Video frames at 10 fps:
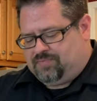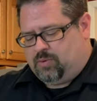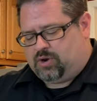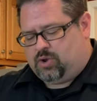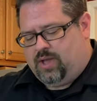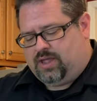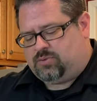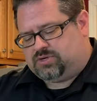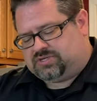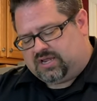and we're gonna go ahead
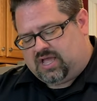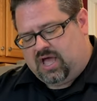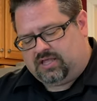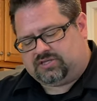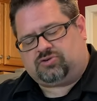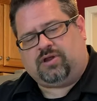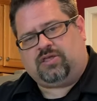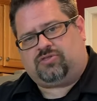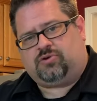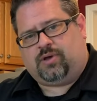and we're just gonna cut
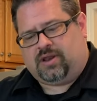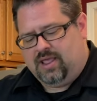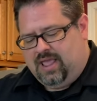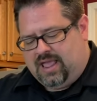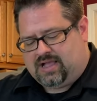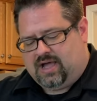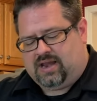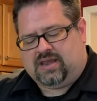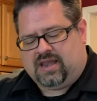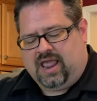straight through it and
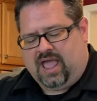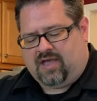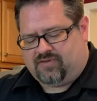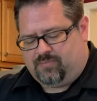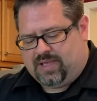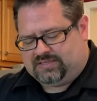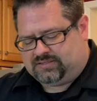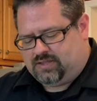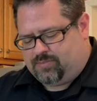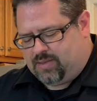cut it in half and
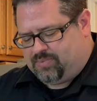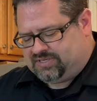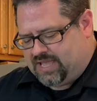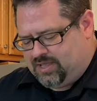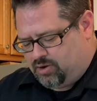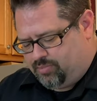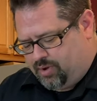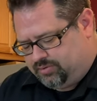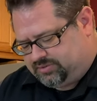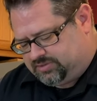basically make potato
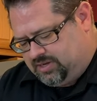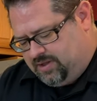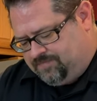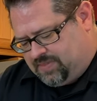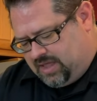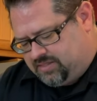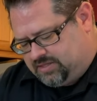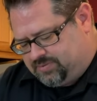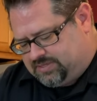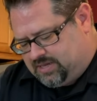boats out of
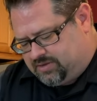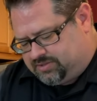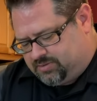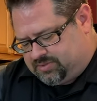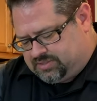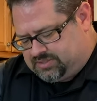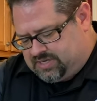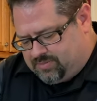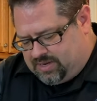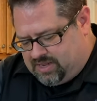these potatoes. So I'm just gonna
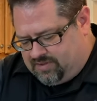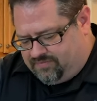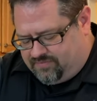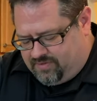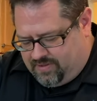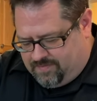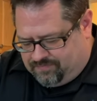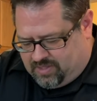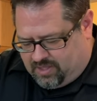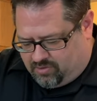take my knife
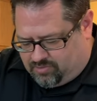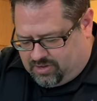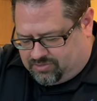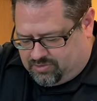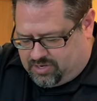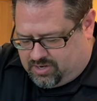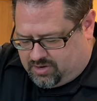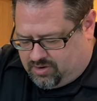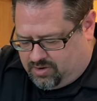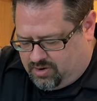and go right through
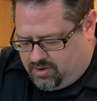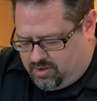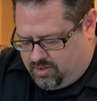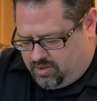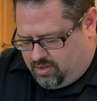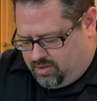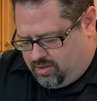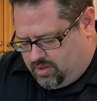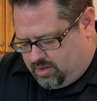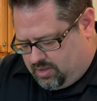here,
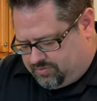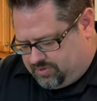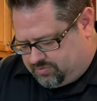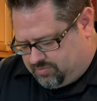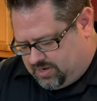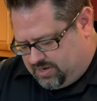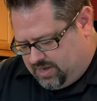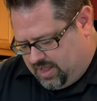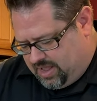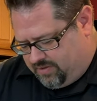cut these right
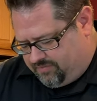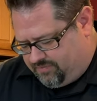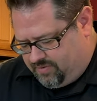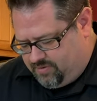in half.